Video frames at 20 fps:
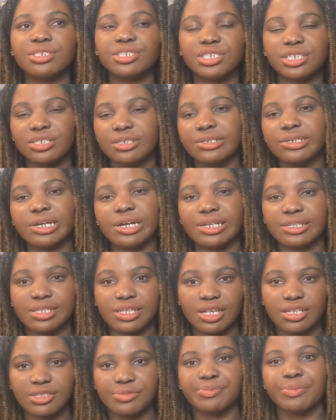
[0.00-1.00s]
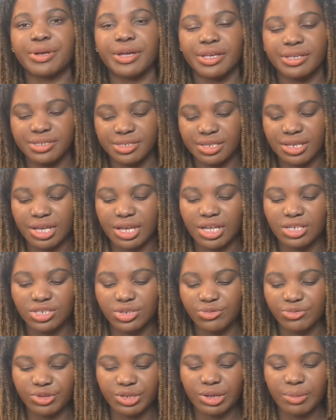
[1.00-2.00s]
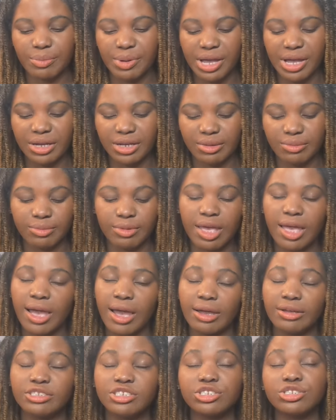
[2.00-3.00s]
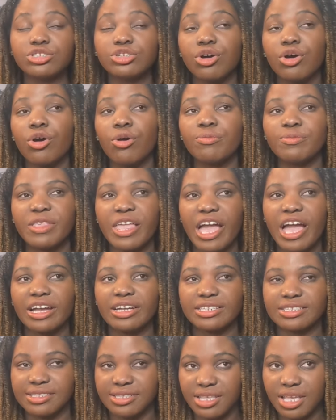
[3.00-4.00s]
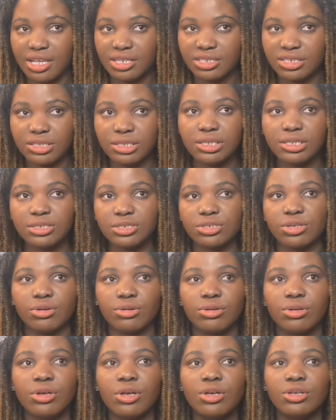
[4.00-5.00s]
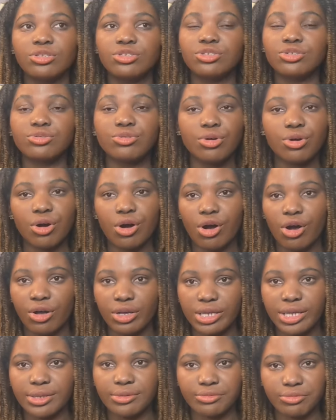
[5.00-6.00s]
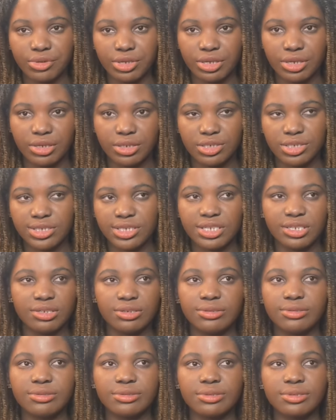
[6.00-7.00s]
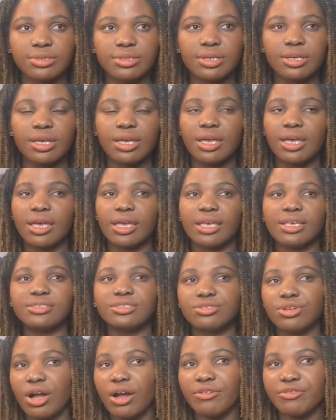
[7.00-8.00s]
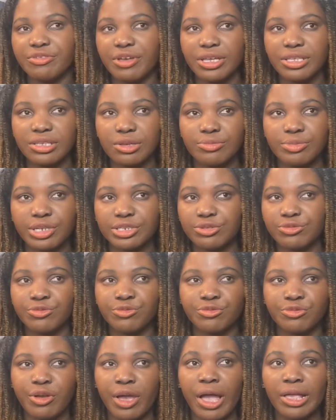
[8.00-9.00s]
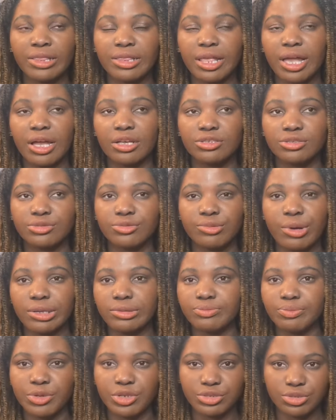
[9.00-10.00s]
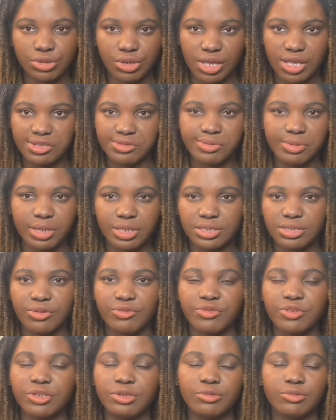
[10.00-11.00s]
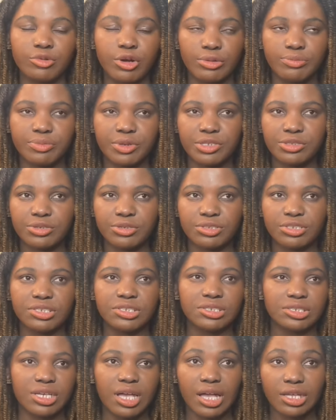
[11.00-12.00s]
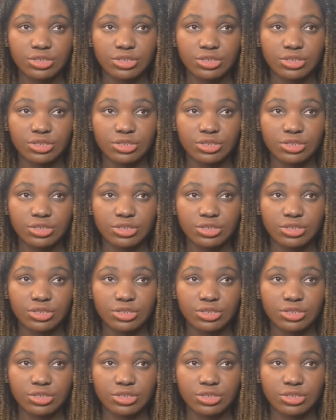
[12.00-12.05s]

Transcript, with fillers: She has expressed how she feel about him. I just hope that his decision to go all in with Sieun is not affected by the fact that one person expressed her feeling, one person thinking.